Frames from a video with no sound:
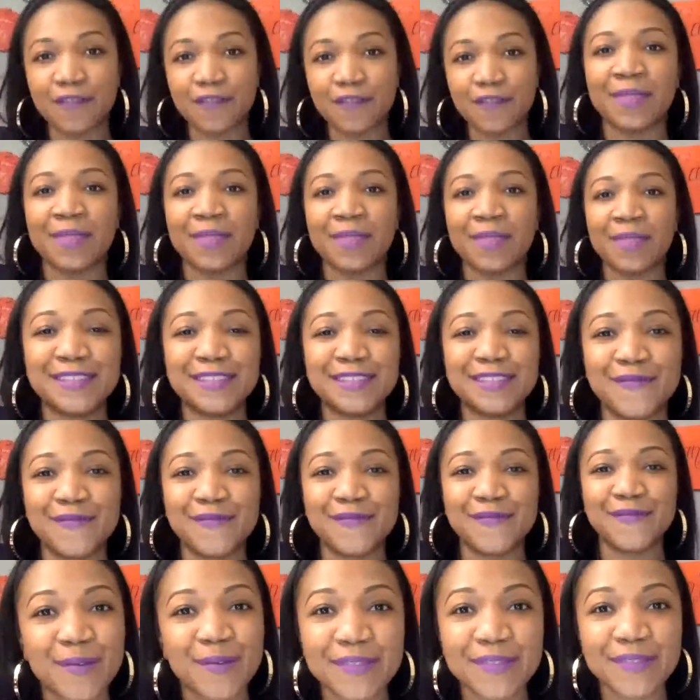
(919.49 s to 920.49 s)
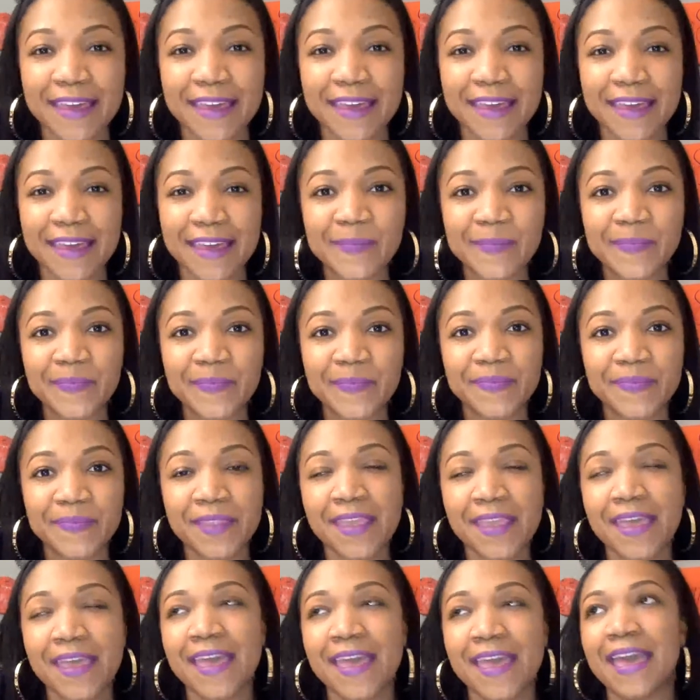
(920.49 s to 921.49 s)
from that difficult thing.
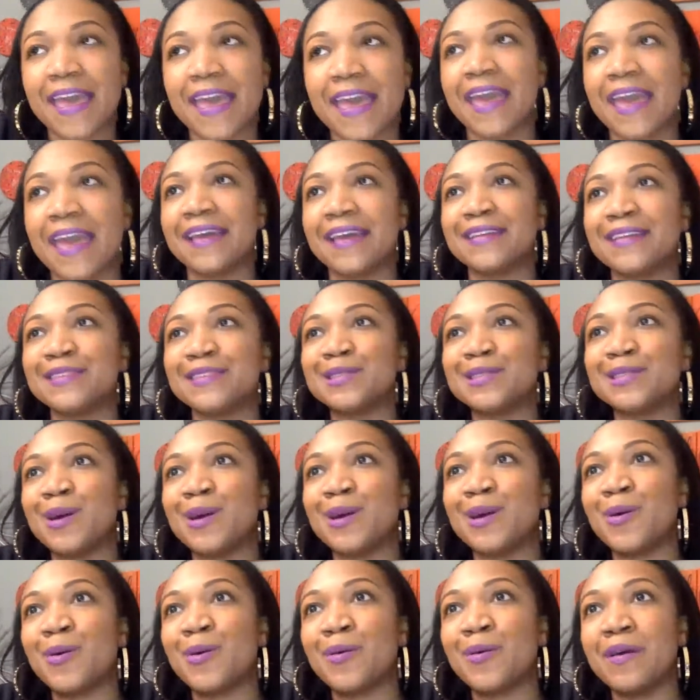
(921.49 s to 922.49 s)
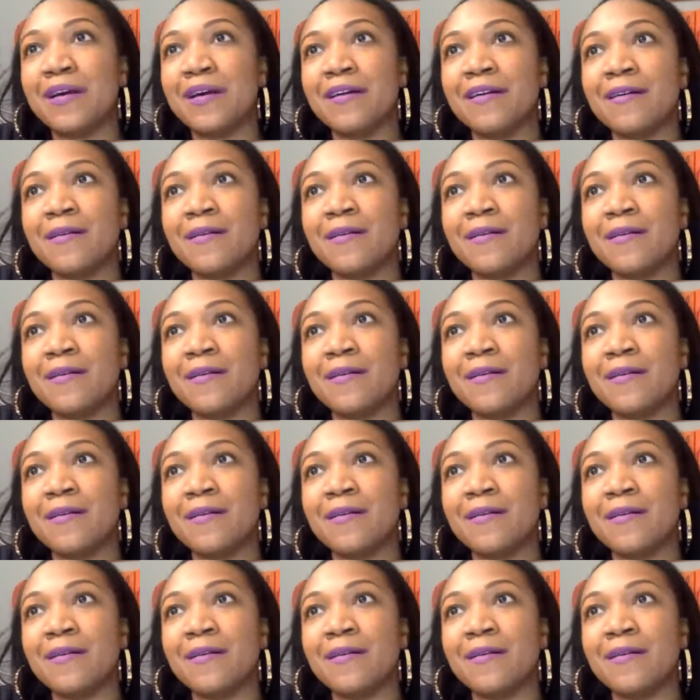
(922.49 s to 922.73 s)
And so